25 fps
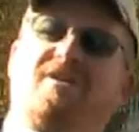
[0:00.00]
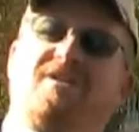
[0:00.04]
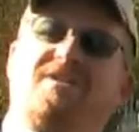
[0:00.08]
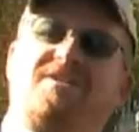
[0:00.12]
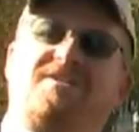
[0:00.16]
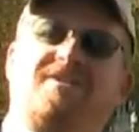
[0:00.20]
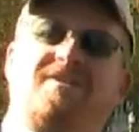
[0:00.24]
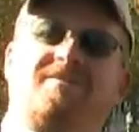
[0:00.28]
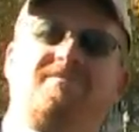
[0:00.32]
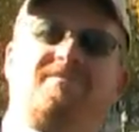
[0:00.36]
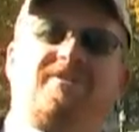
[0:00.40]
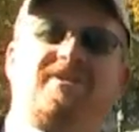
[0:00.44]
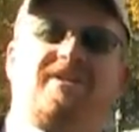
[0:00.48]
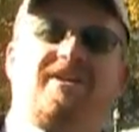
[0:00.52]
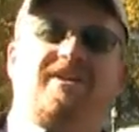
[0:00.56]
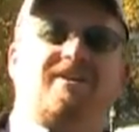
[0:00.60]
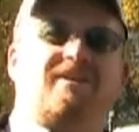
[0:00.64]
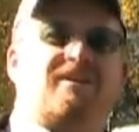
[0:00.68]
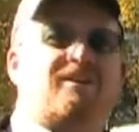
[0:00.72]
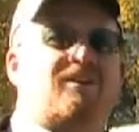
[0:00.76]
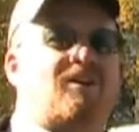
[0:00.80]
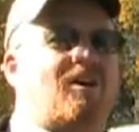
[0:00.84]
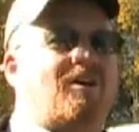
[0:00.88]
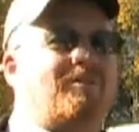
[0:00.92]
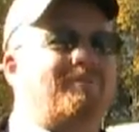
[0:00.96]
assembly
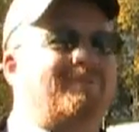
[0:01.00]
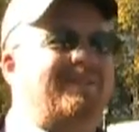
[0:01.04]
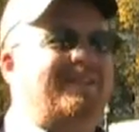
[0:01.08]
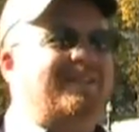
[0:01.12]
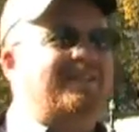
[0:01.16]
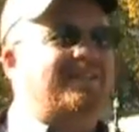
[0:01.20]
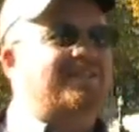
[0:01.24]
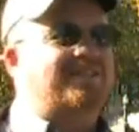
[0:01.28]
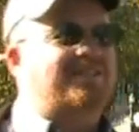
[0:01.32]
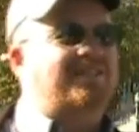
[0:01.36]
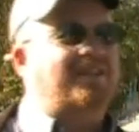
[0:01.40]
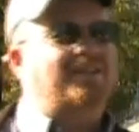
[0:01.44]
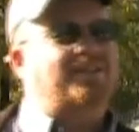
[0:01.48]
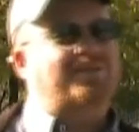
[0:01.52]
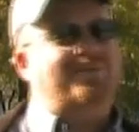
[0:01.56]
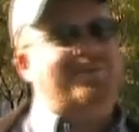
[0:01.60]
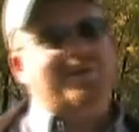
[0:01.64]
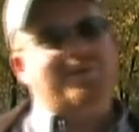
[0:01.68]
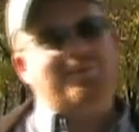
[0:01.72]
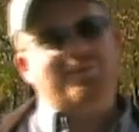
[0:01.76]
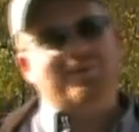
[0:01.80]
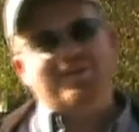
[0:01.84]
here at Albany decides, well,